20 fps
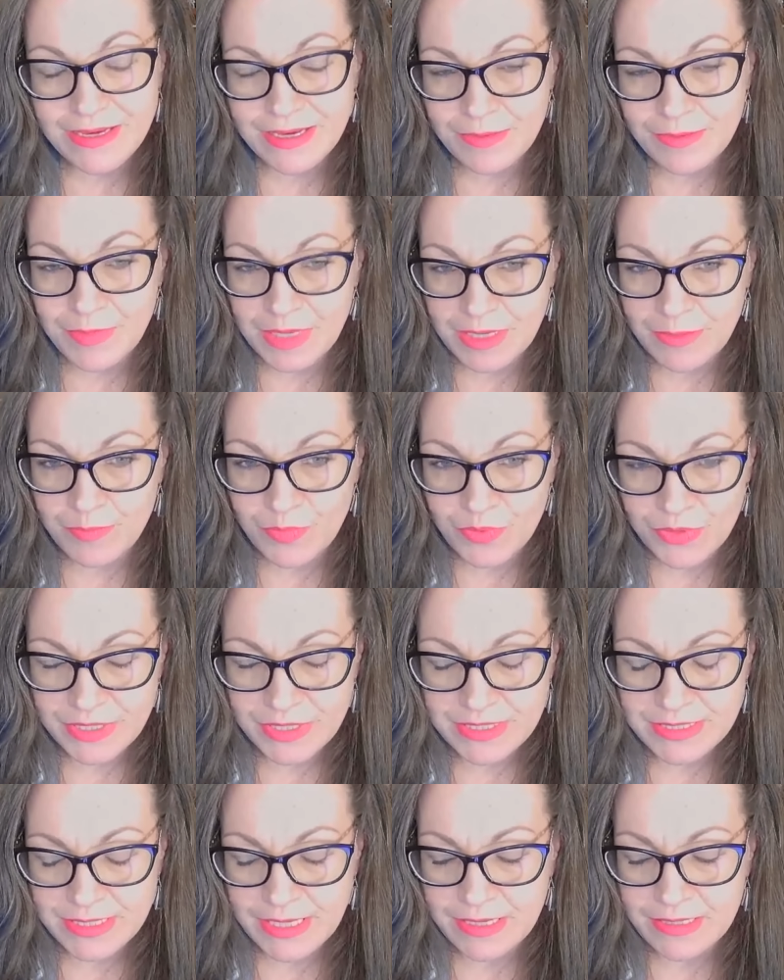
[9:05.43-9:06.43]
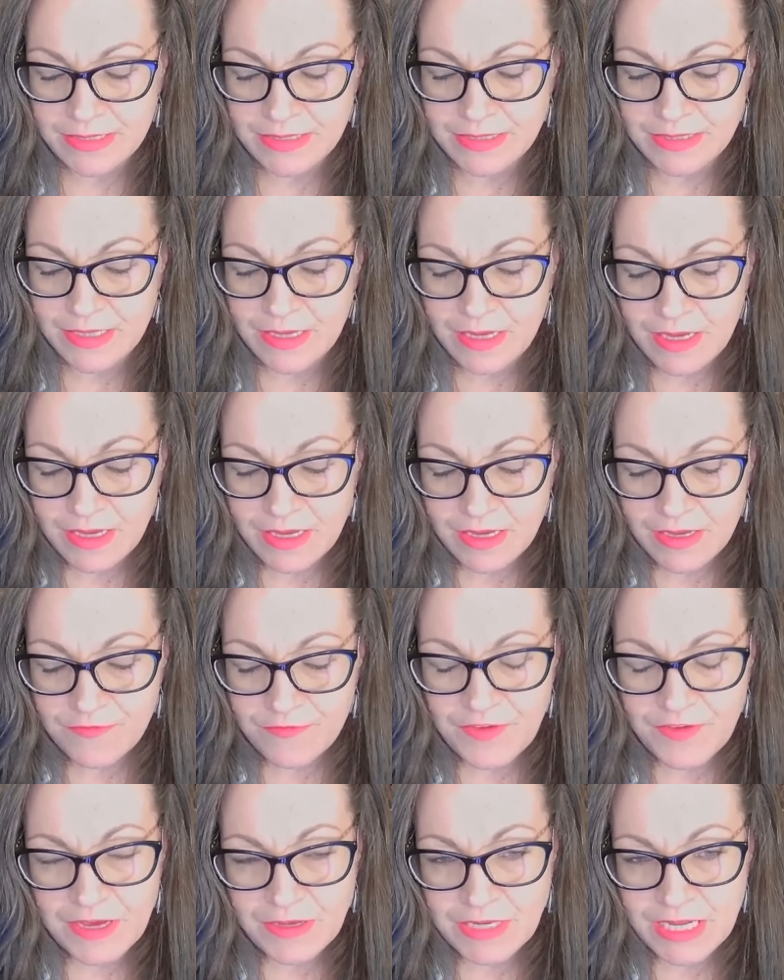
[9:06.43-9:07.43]
MM Princess,
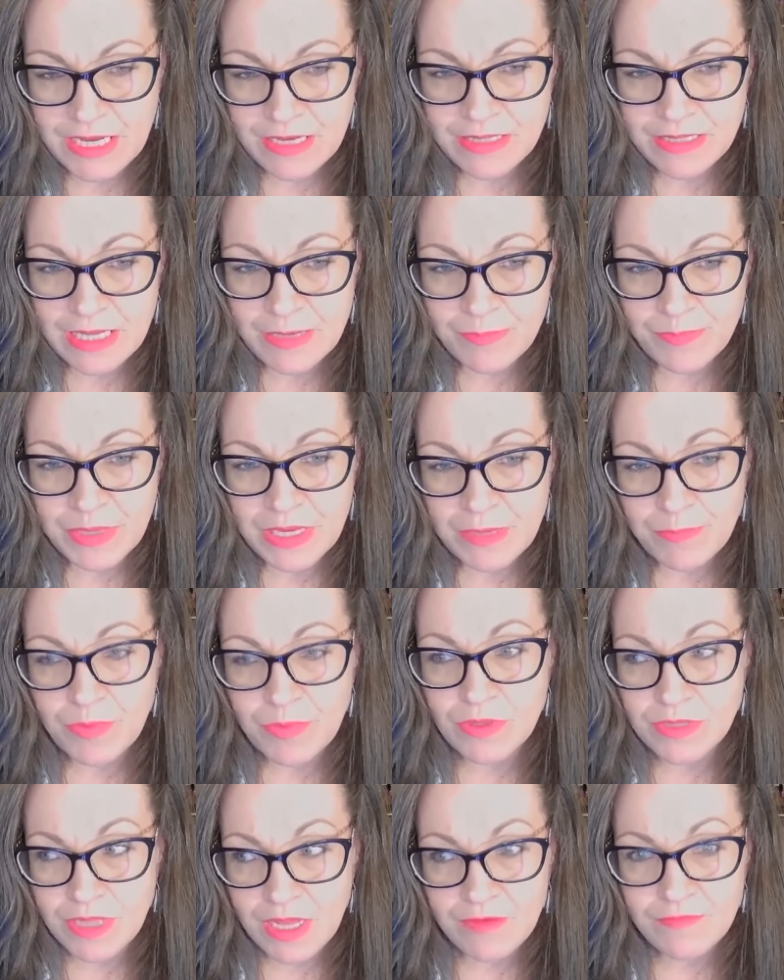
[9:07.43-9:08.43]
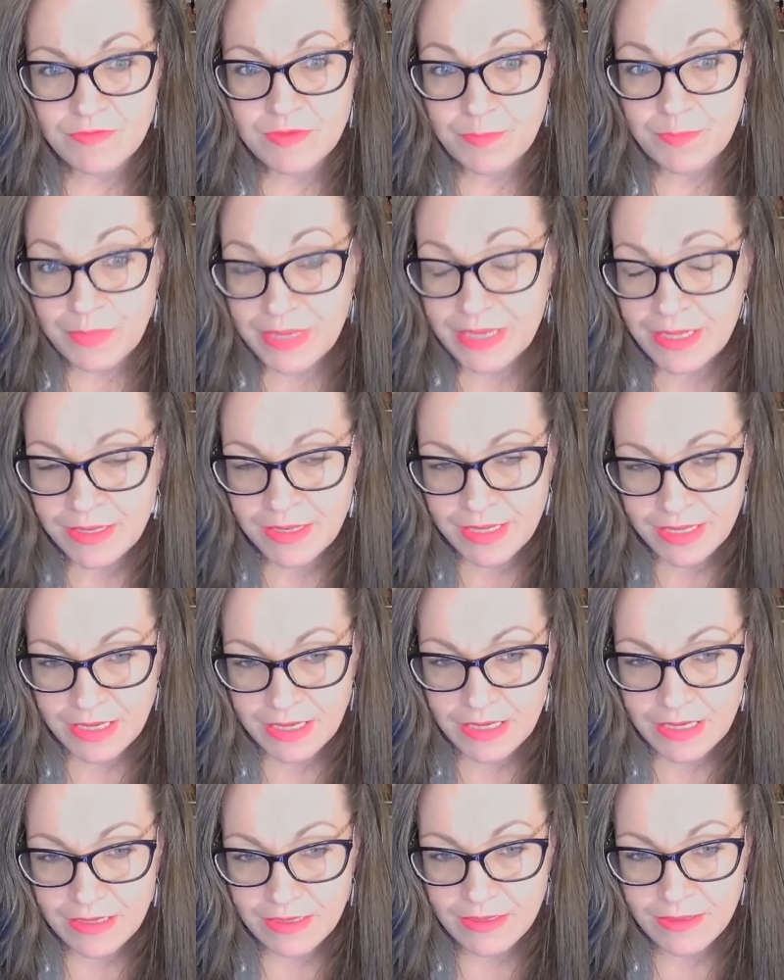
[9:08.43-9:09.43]
found out that people loved
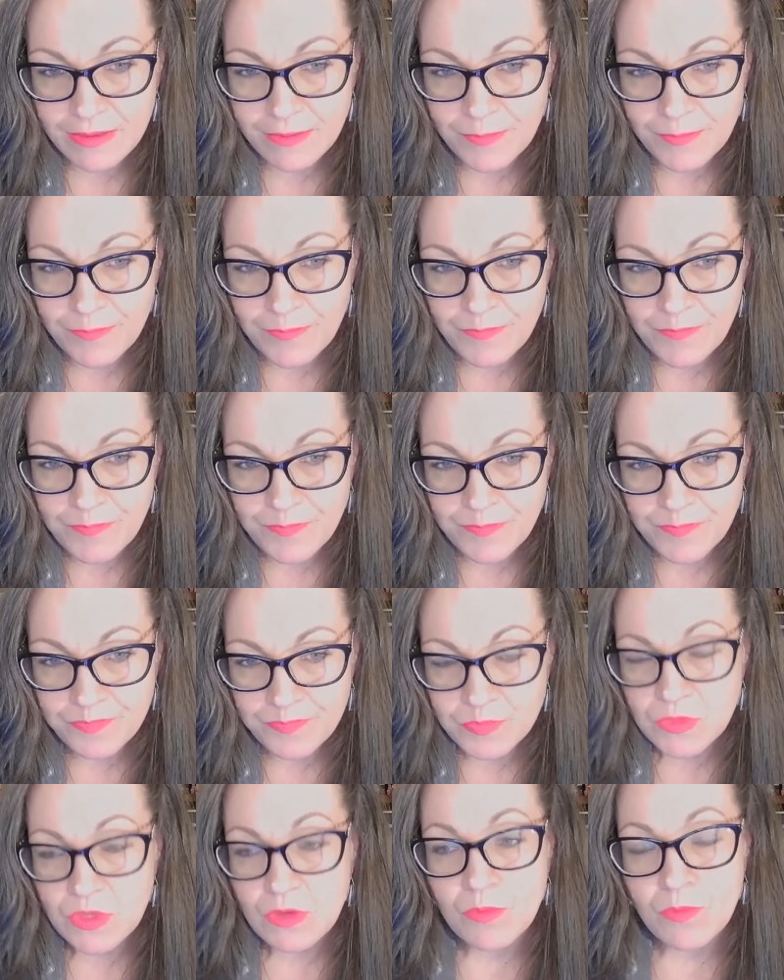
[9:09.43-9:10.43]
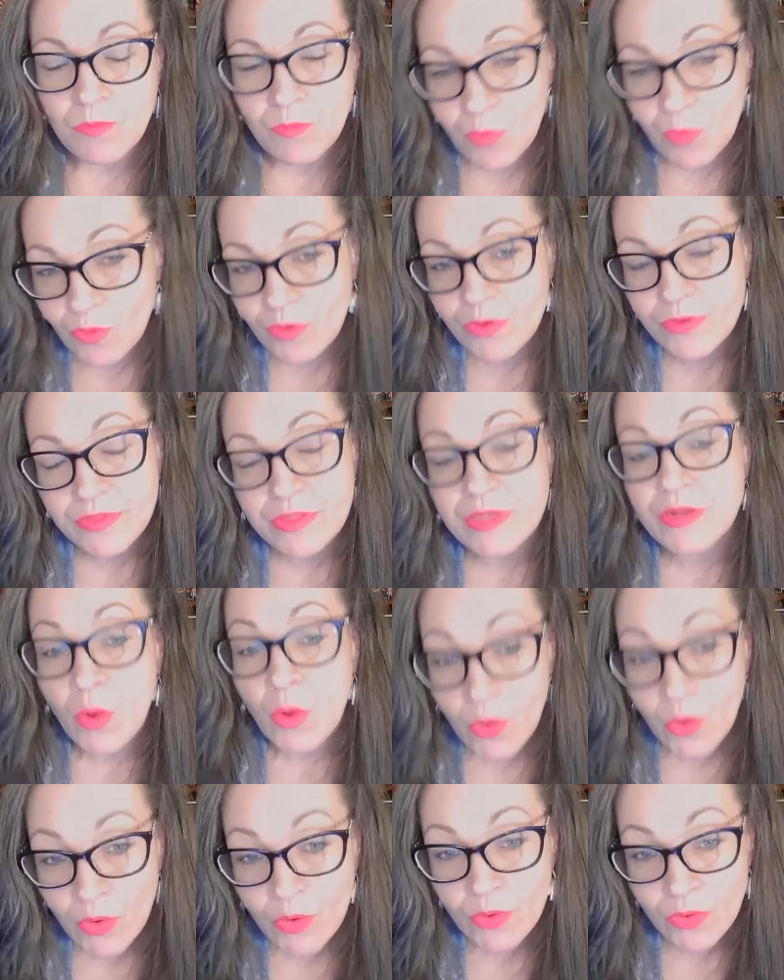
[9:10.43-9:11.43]
Mindy more than
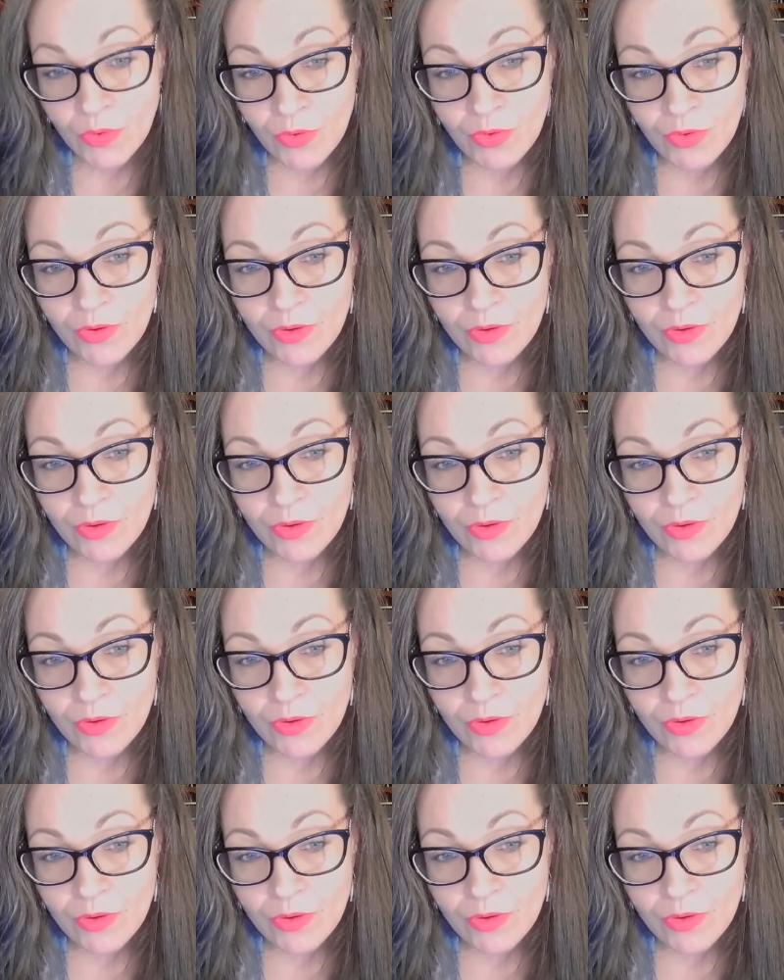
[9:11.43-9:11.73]
her.